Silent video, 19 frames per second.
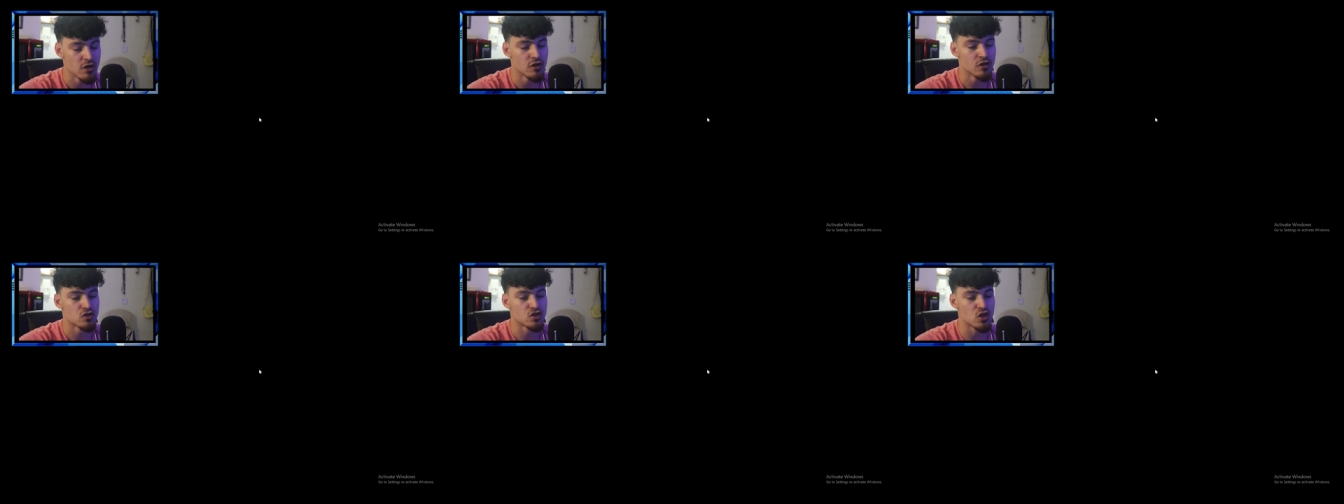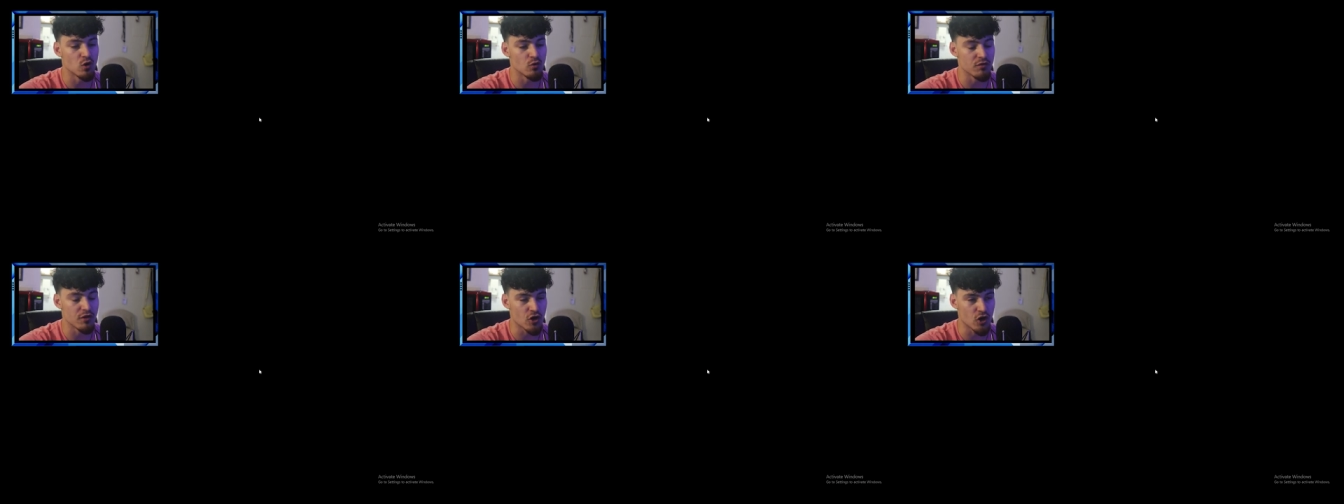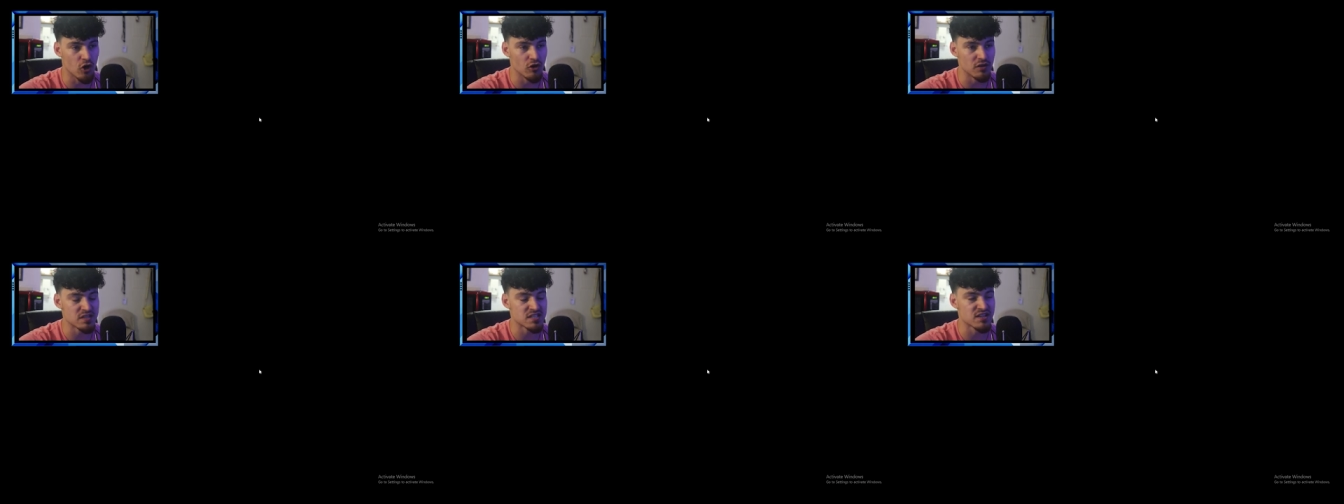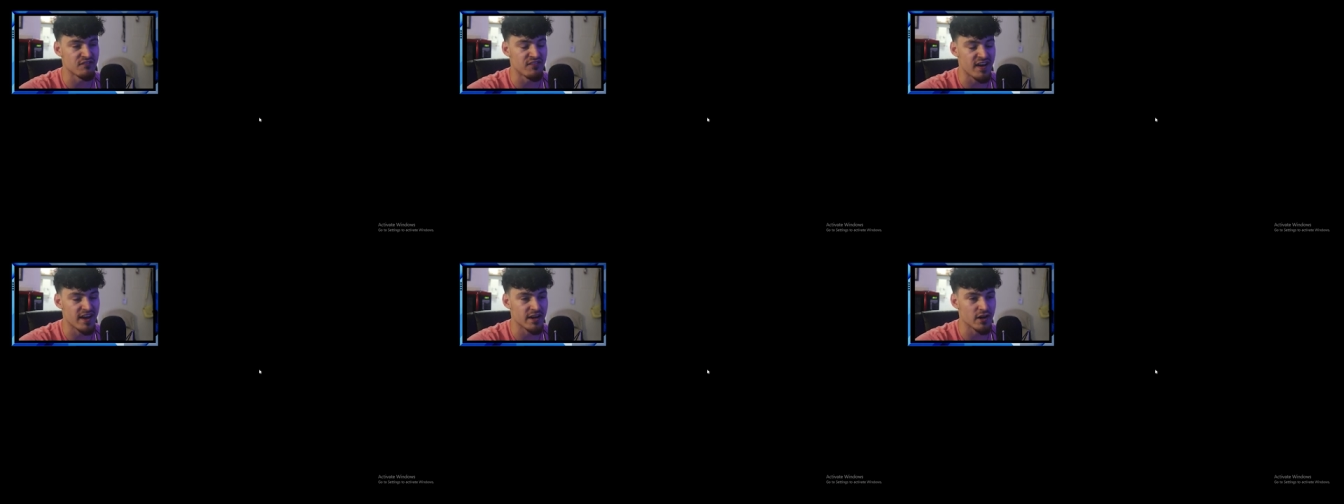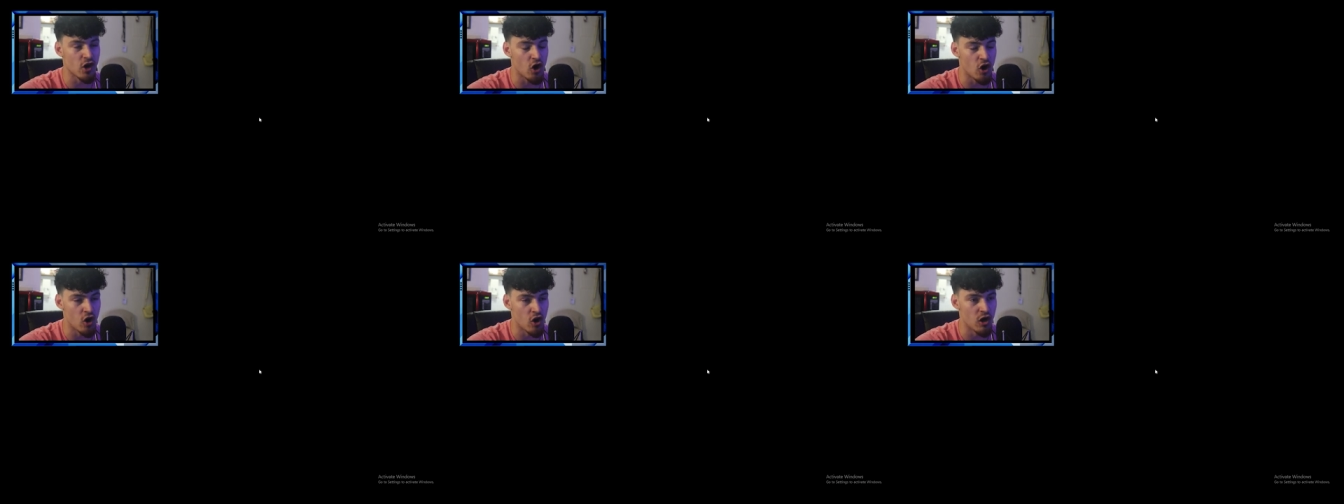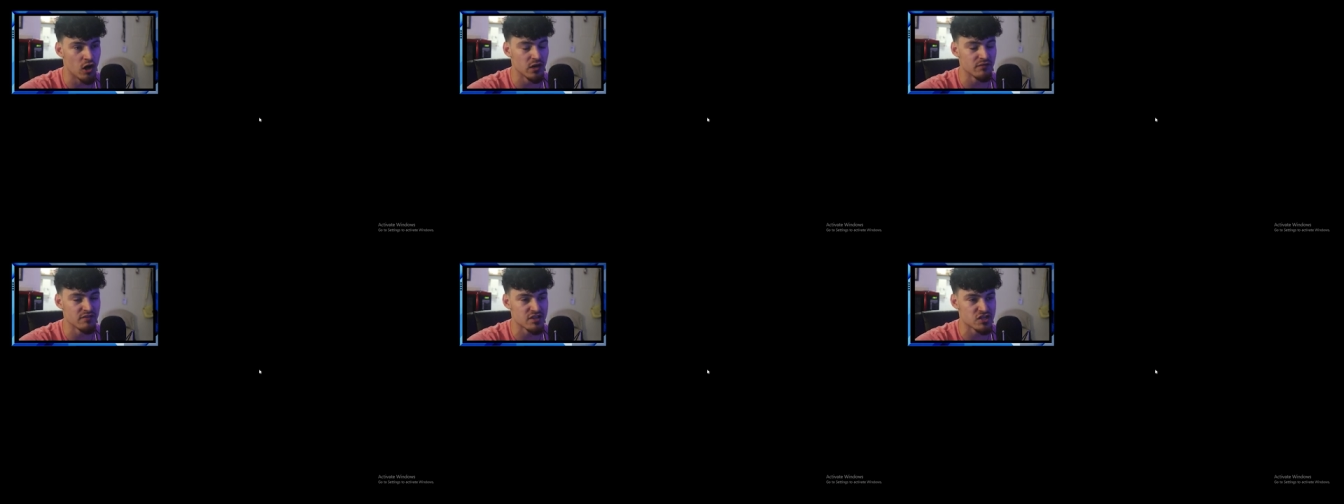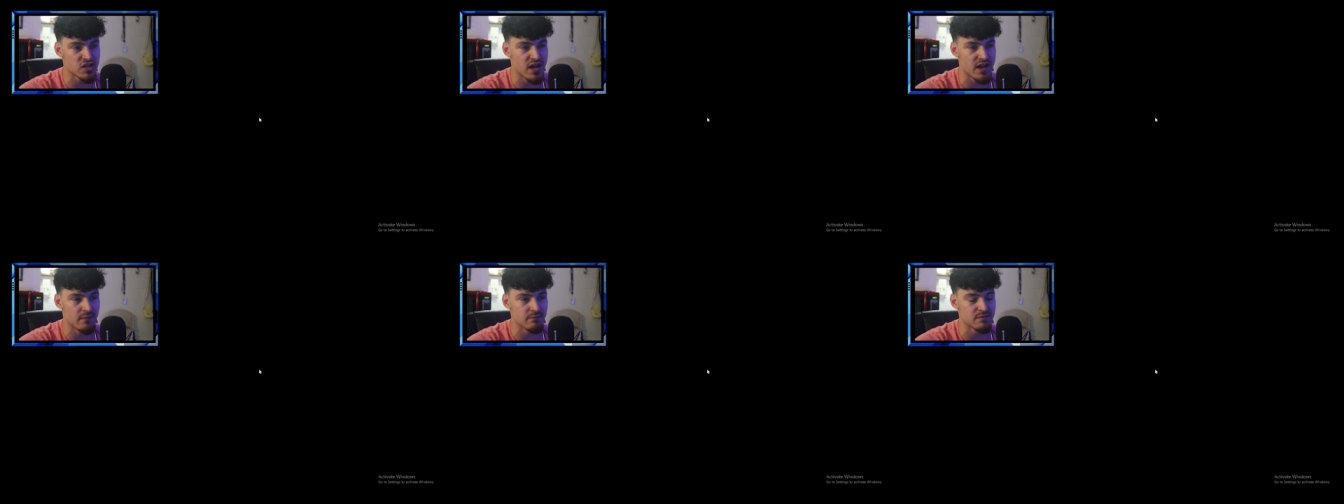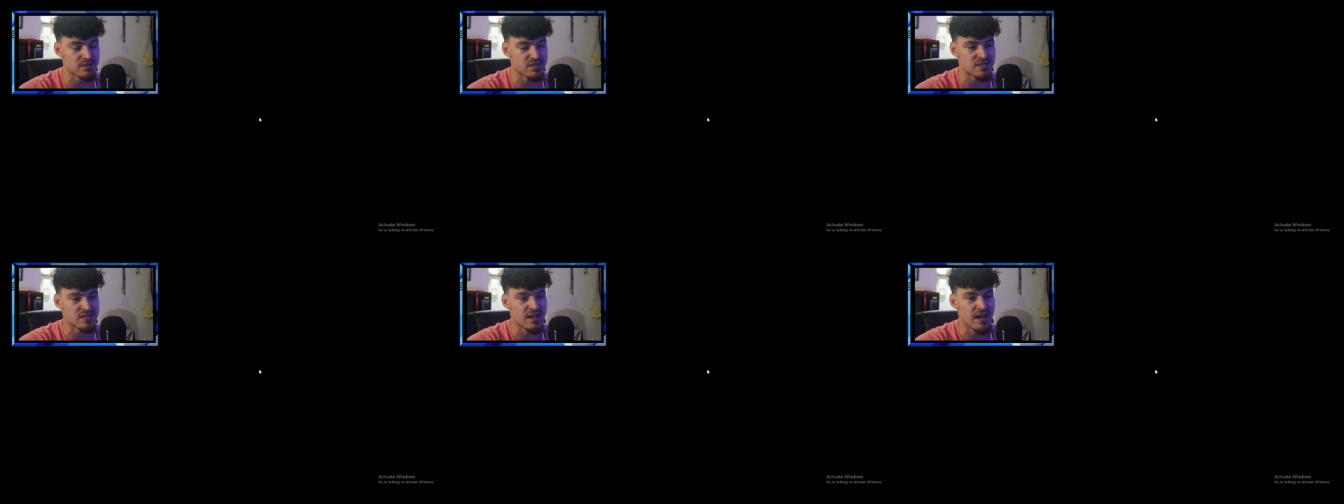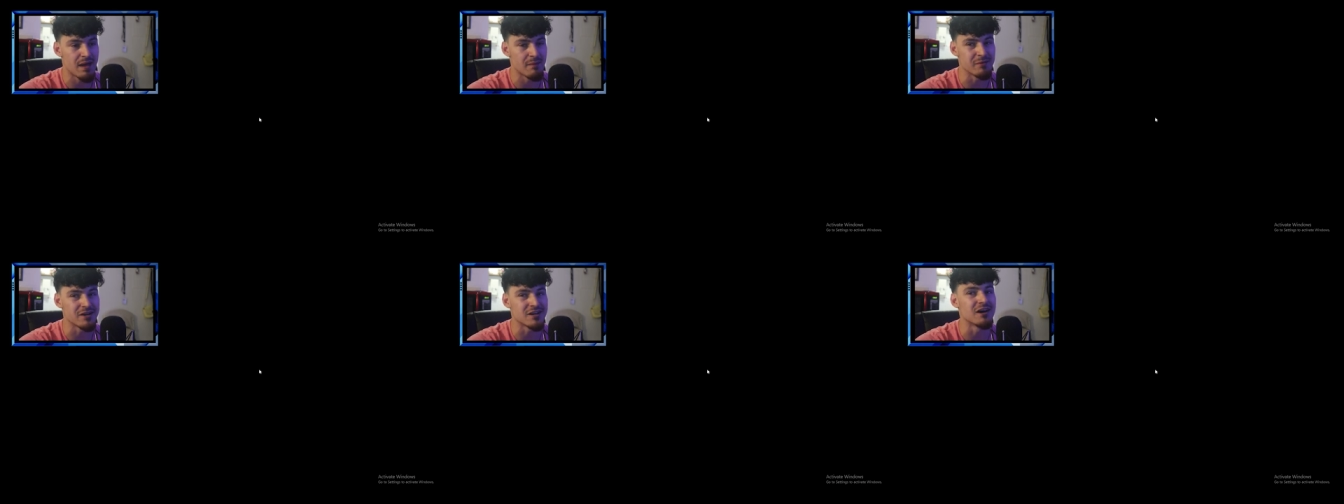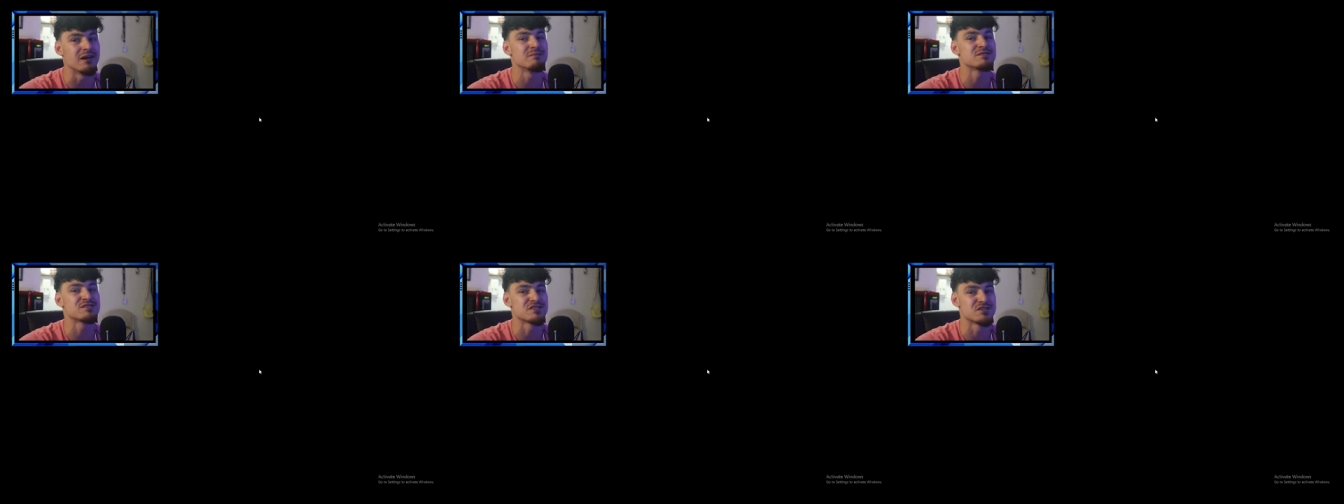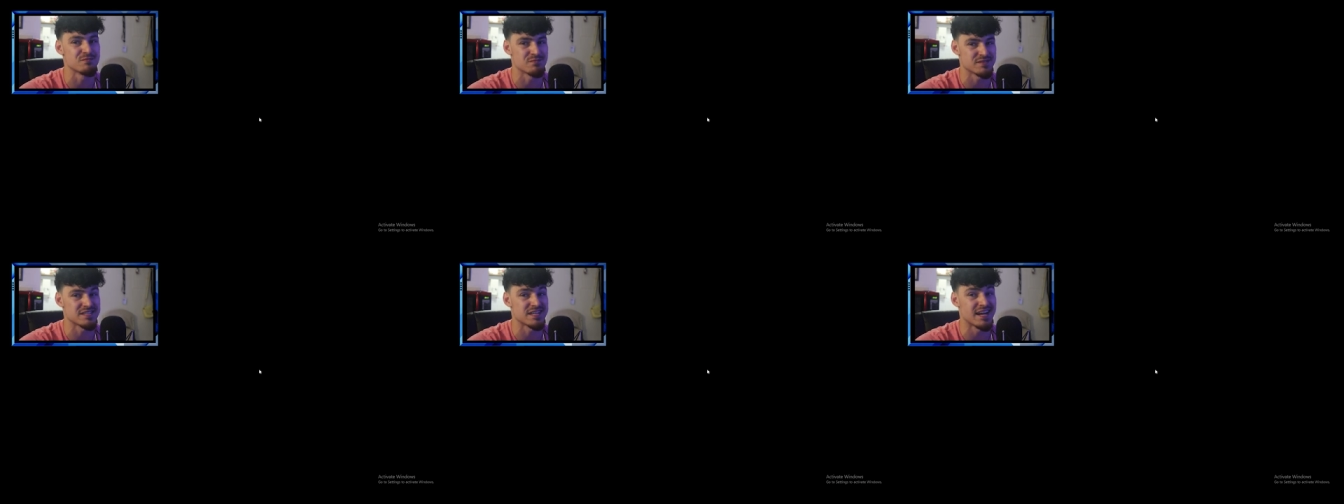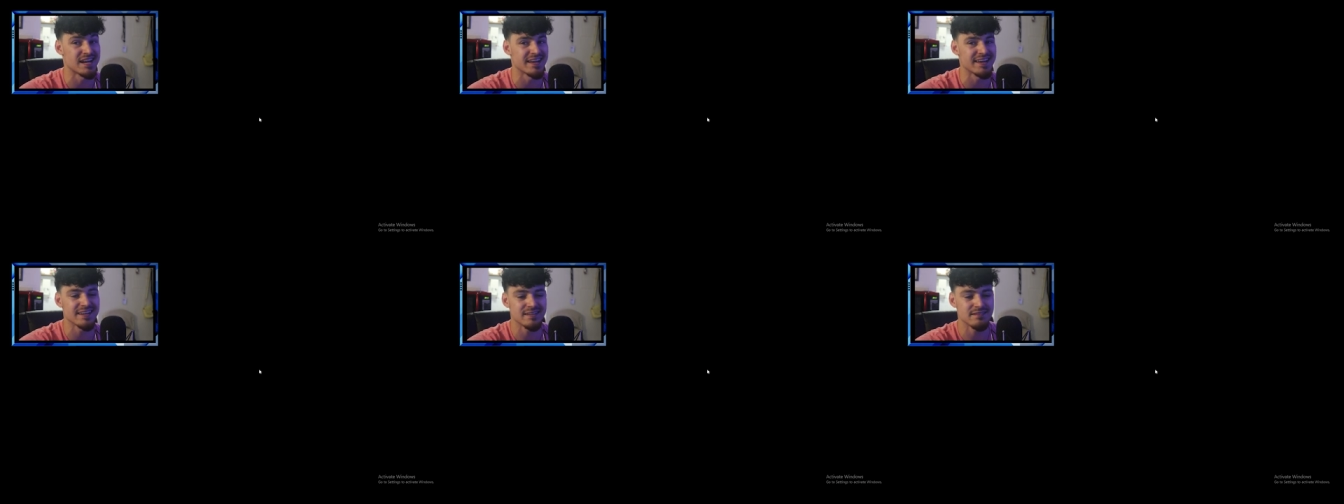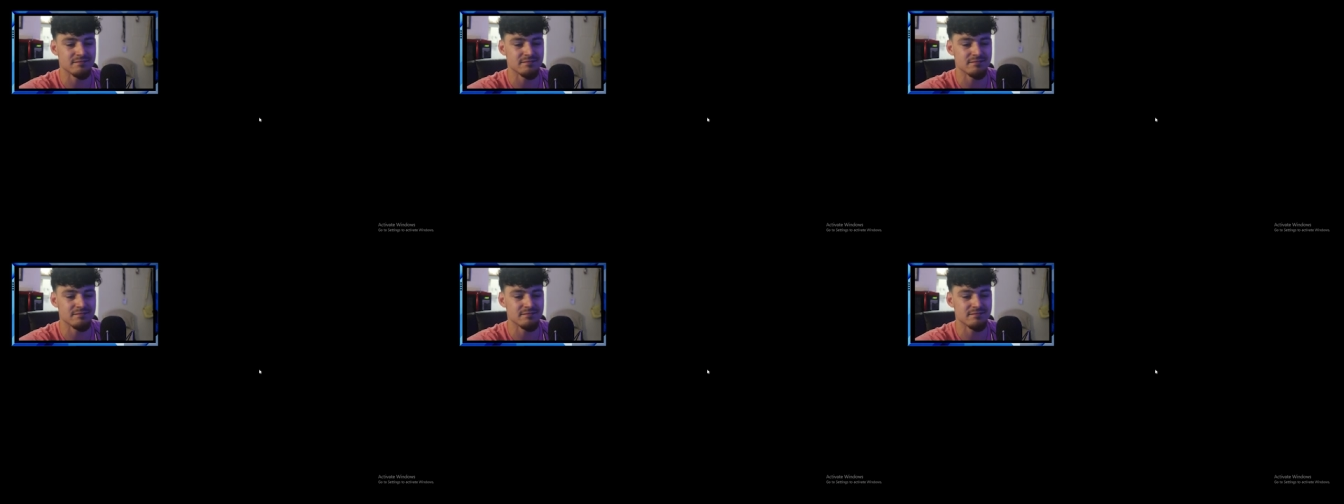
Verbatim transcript: So the goal is to find all of the gems and become supersonic.